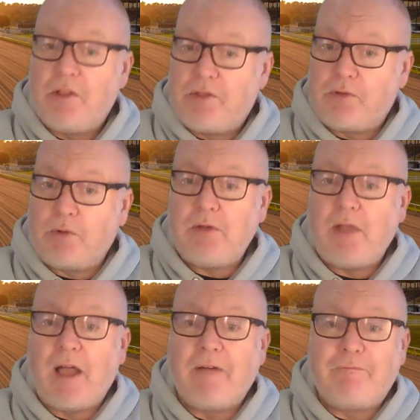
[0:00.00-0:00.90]
3
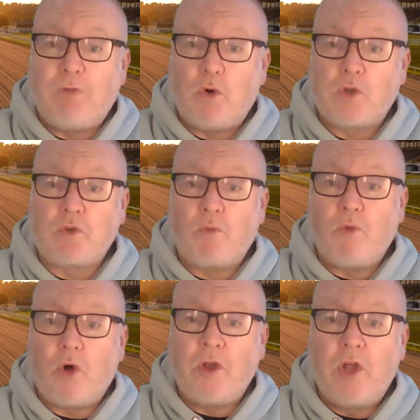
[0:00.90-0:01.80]

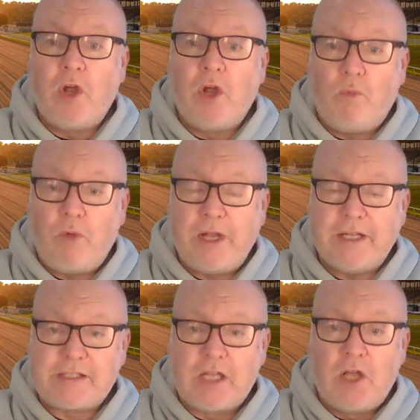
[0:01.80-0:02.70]
4-1
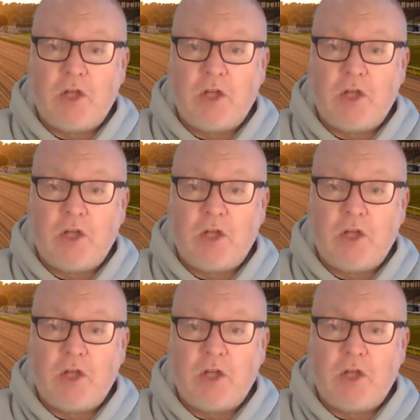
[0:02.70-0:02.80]
winners.